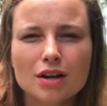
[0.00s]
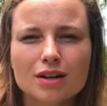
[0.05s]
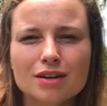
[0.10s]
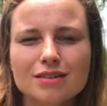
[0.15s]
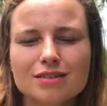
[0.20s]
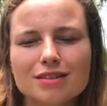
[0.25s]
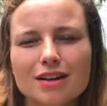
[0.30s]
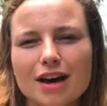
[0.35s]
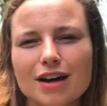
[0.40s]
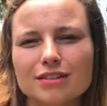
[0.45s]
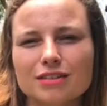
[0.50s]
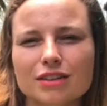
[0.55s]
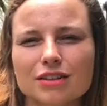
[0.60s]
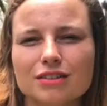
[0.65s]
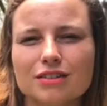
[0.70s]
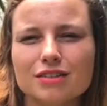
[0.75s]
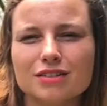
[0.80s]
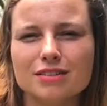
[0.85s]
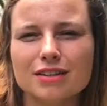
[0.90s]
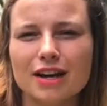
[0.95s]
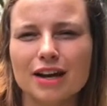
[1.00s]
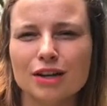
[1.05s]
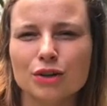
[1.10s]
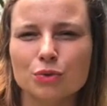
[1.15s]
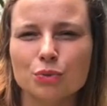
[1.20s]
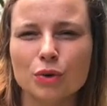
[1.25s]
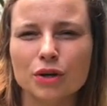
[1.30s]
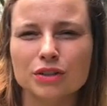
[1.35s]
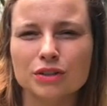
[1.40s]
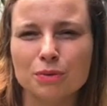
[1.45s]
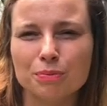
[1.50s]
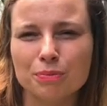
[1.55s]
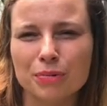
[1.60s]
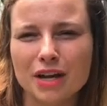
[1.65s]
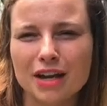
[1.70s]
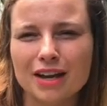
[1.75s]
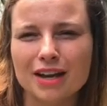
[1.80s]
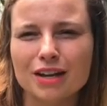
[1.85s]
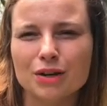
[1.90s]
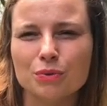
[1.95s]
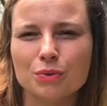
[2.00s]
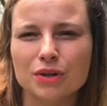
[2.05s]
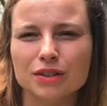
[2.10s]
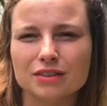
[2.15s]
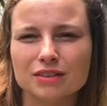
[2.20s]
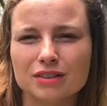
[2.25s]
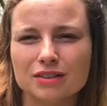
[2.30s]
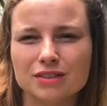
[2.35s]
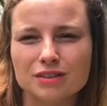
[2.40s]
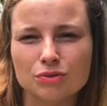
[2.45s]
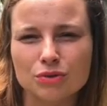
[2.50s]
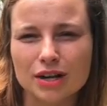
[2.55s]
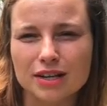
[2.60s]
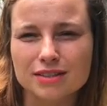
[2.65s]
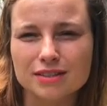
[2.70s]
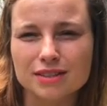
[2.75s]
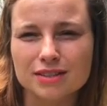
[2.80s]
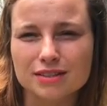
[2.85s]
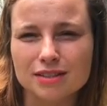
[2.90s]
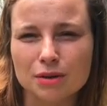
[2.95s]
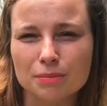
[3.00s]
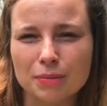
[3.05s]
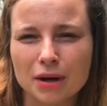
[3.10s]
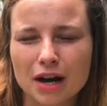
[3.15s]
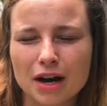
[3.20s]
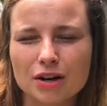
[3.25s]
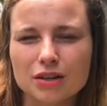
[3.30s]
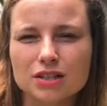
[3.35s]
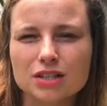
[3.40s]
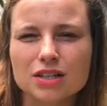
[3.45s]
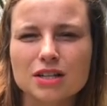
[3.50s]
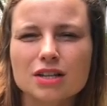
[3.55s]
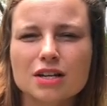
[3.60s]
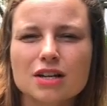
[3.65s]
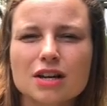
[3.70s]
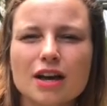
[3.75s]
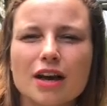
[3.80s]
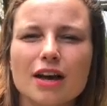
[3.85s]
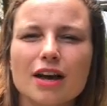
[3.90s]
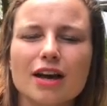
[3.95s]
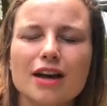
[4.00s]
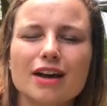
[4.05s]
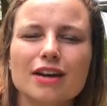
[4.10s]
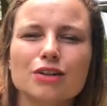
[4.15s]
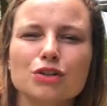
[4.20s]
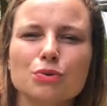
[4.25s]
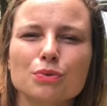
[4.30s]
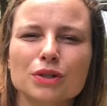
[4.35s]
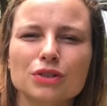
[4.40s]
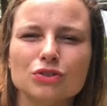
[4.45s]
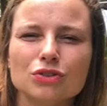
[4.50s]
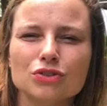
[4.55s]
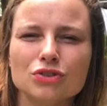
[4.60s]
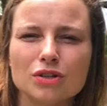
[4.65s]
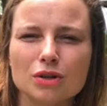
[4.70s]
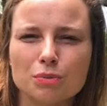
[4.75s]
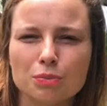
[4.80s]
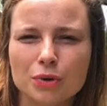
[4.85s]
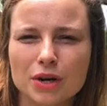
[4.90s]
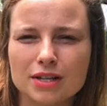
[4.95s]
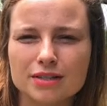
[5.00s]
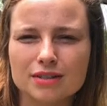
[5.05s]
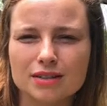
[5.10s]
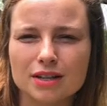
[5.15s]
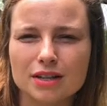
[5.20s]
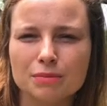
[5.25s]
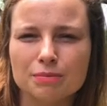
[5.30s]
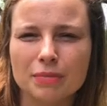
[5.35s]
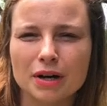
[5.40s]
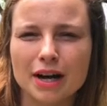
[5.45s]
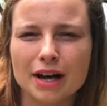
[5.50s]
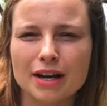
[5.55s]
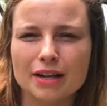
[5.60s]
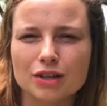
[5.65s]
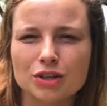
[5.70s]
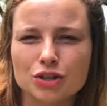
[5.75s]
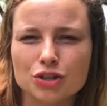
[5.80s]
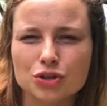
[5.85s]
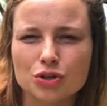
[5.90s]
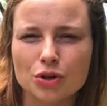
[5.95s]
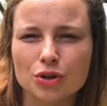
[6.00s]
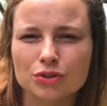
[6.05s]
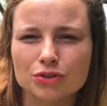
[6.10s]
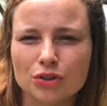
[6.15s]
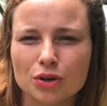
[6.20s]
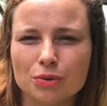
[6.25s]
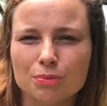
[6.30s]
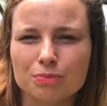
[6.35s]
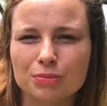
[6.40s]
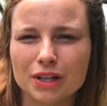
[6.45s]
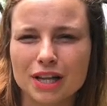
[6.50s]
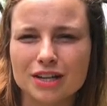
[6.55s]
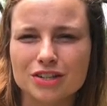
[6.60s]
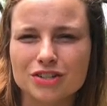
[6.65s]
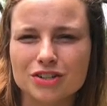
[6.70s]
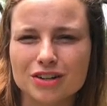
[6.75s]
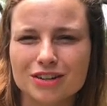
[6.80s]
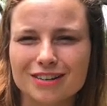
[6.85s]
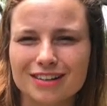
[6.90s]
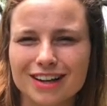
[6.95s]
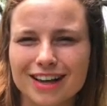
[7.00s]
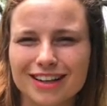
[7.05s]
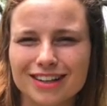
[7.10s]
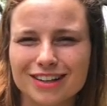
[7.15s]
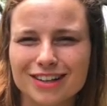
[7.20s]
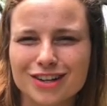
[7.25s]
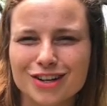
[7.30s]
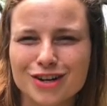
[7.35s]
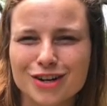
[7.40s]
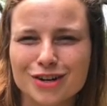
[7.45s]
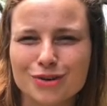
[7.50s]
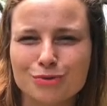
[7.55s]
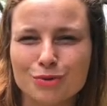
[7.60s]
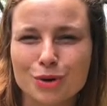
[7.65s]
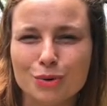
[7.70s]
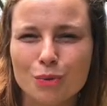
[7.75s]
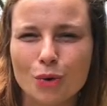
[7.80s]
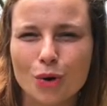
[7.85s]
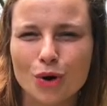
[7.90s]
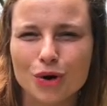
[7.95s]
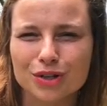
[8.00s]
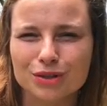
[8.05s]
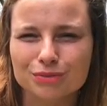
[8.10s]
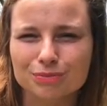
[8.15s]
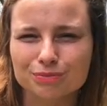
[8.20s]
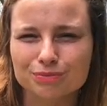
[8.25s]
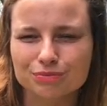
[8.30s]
not understand what the pain, what the stress is about, and you want to suppress it by a short-term pleasure, like a reward.